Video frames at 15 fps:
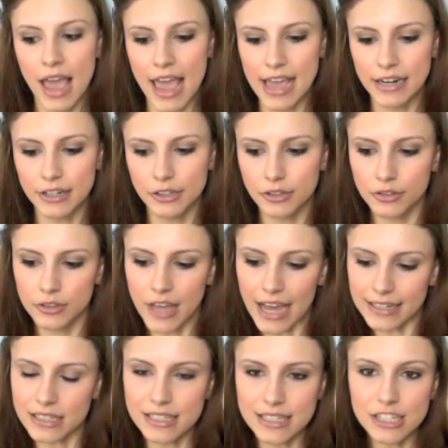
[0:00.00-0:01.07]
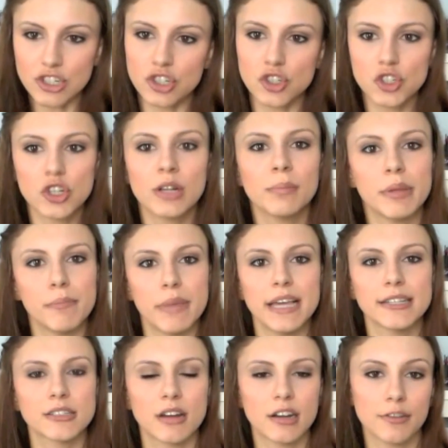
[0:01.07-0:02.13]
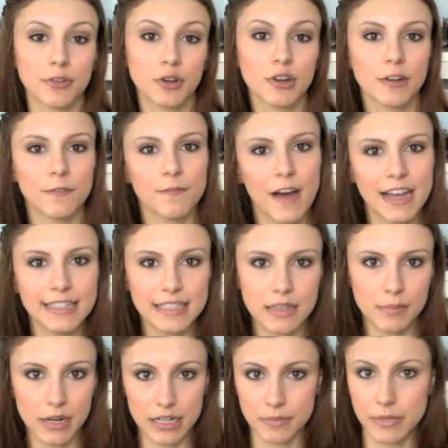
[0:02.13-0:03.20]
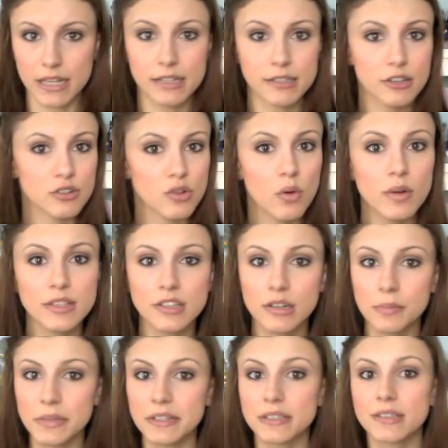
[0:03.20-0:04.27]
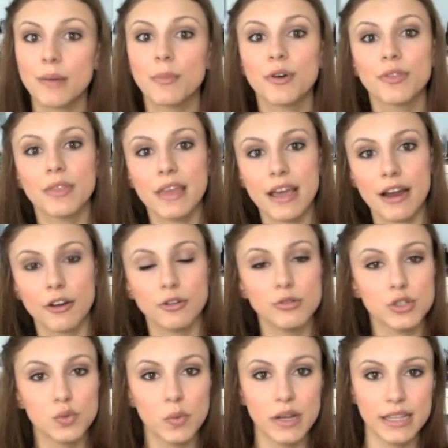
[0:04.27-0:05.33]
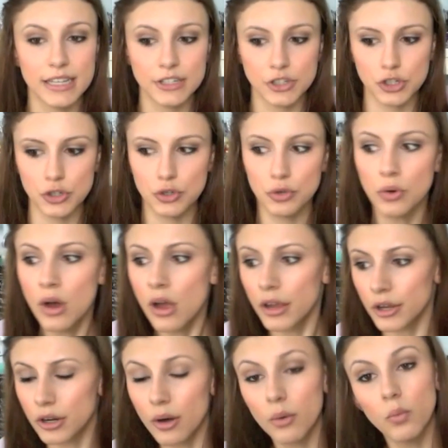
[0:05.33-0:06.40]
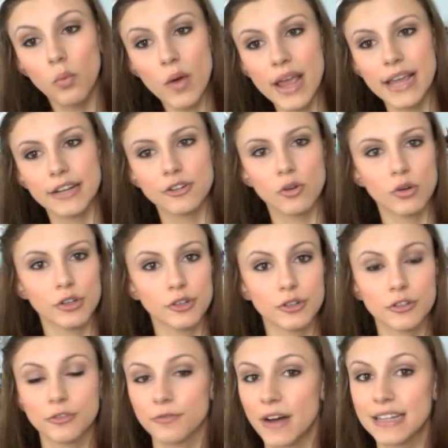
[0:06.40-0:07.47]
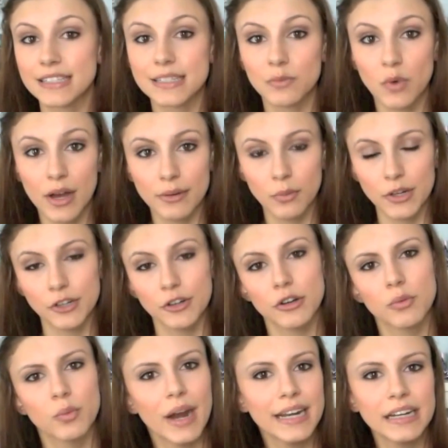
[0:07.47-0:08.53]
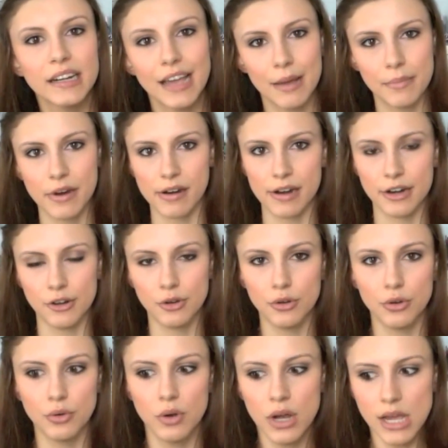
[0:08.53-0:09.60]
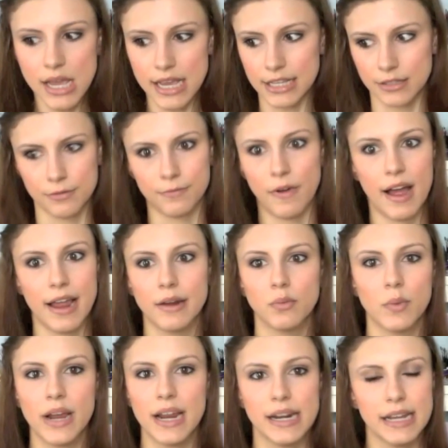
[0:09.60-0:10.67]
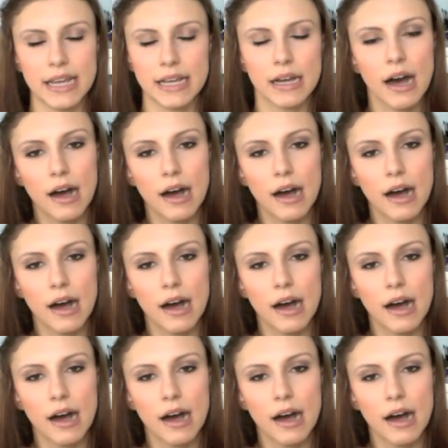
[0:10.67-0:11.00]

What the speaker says: And that decision shouldn't be based on if you're going to find somebody, because there's always going to be someone there who's willing to, you know, wait, or you'll find someone when you're ready to get married who is fine waiting.